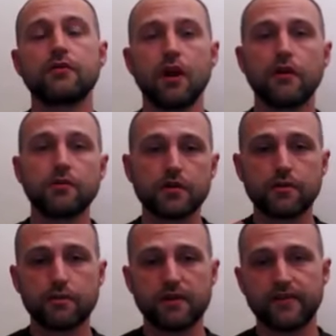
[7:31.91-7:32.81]
not only will
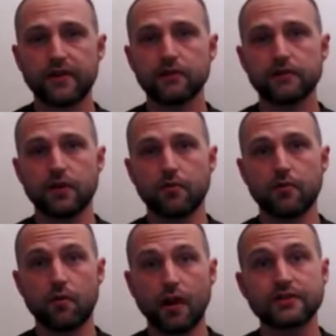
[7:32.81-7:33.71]
you be filled up
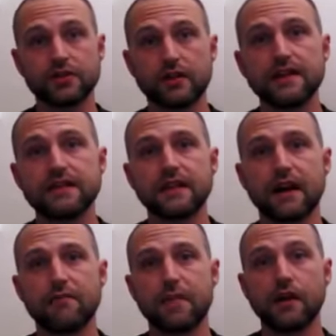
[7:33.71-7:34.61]
whilst you're eating
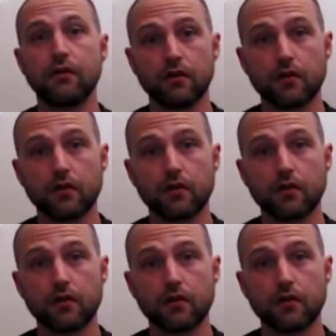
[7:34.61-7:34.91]
that meal